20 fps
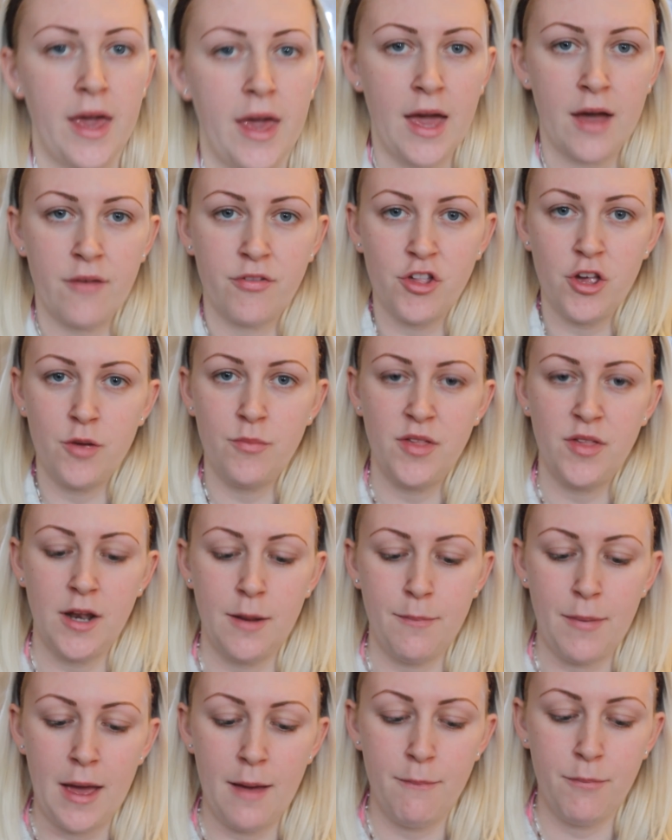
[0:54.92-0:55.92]
Okay, I've zoomed
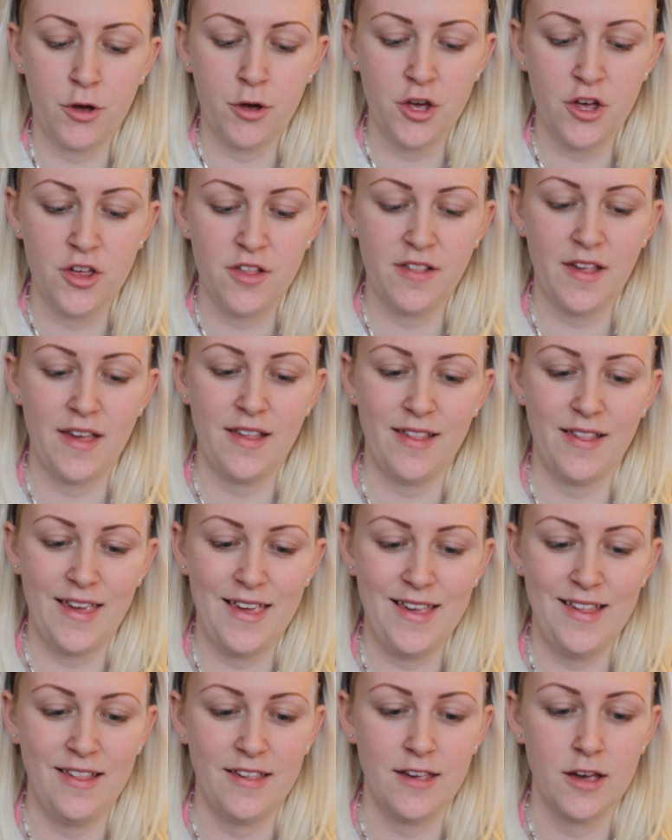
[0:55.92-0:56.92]
in a bit because it's
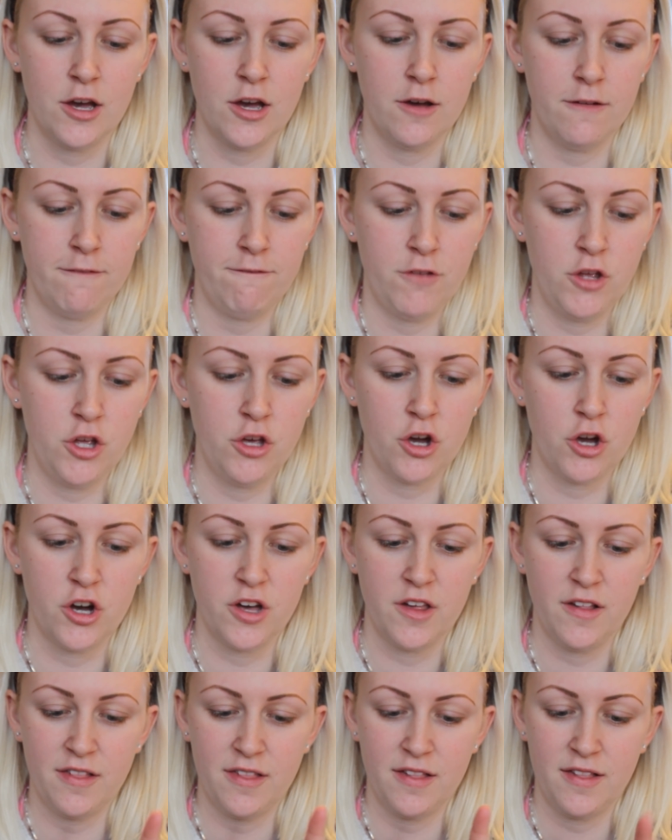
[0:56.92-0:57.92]
easier for you
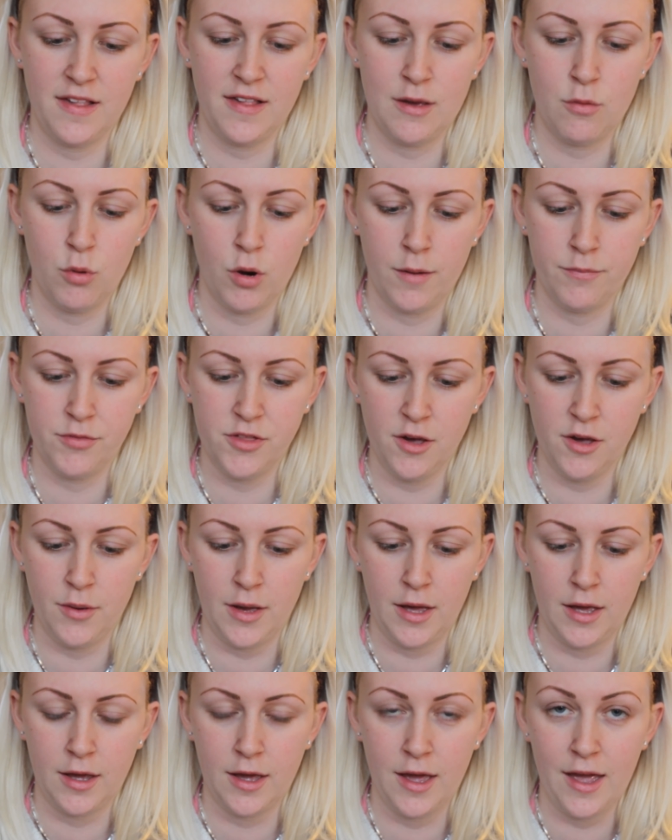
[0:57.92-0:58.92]
guys to see what I'm
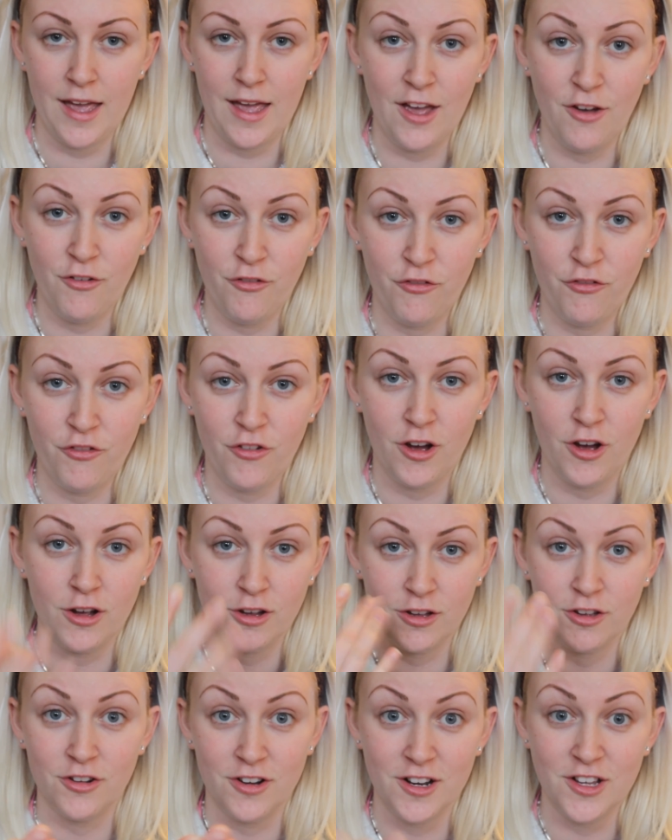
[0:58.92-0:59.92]
doing if
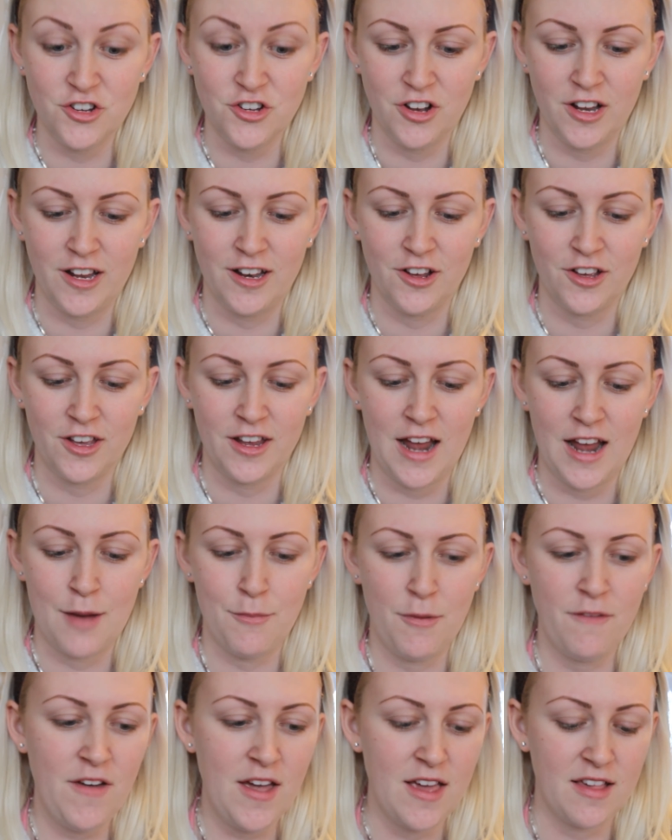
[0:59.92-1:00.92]
you're literally looking
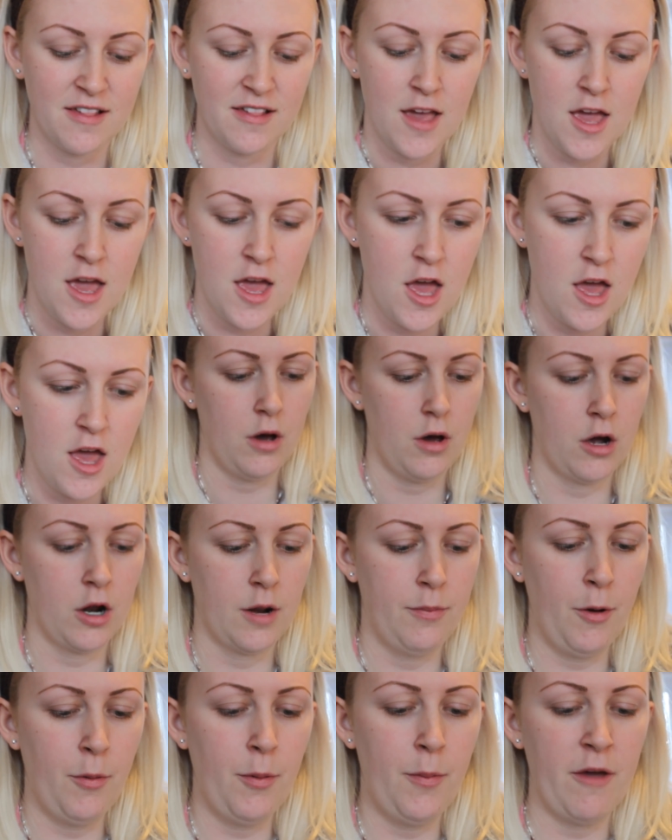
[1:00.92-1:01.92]
at my face. I'm going
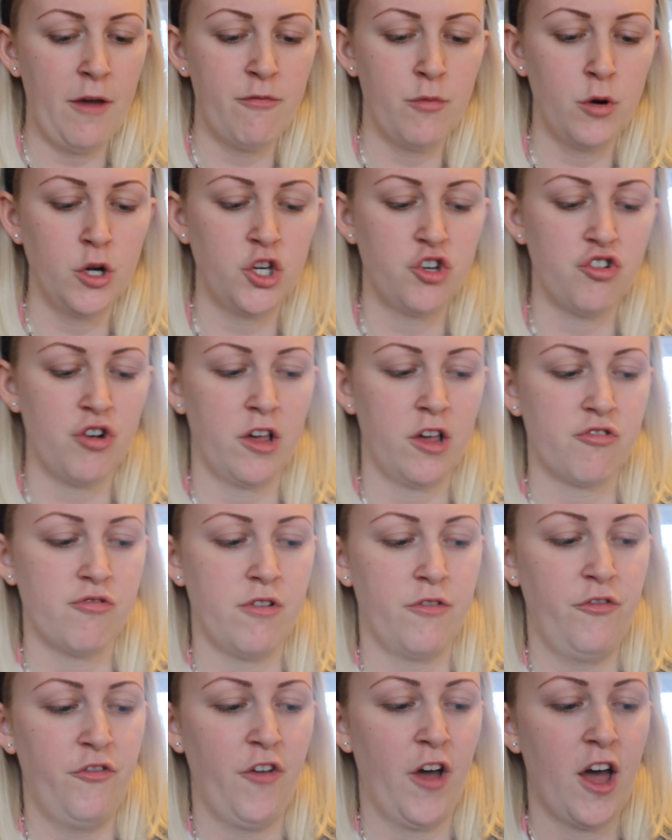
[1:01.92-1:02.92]
to pop a bit of moisturiser
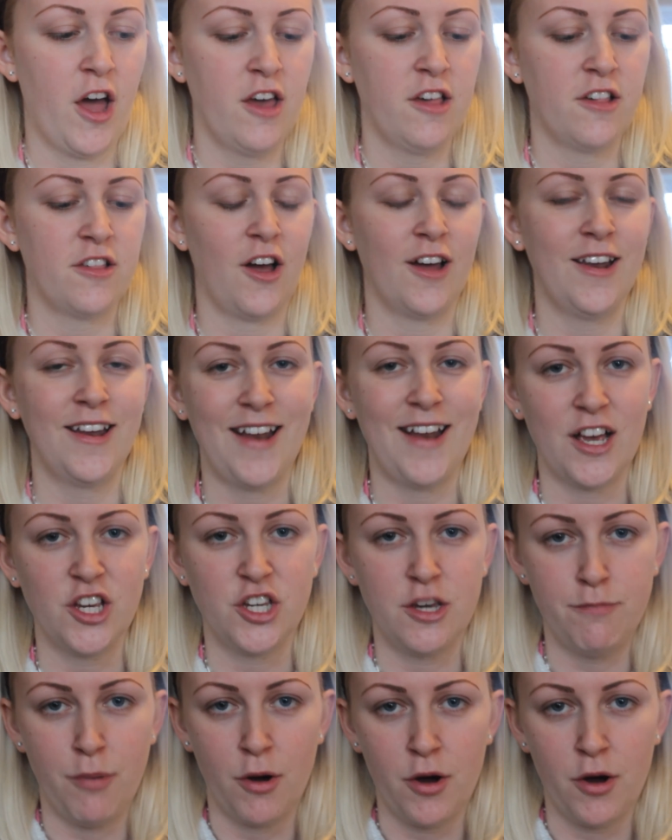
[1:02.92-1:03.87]
on first. I didn't actually